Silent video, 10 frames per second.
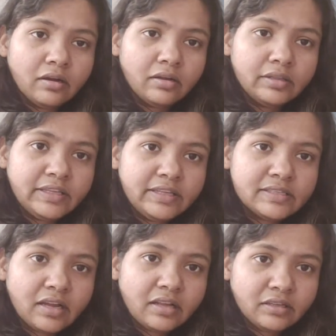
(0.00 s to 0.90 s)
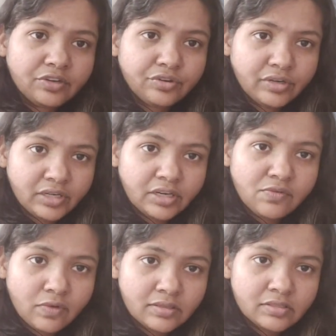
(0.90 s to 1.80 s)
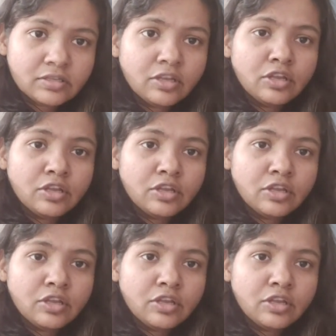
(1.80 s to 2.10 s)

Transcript: these are the written ones.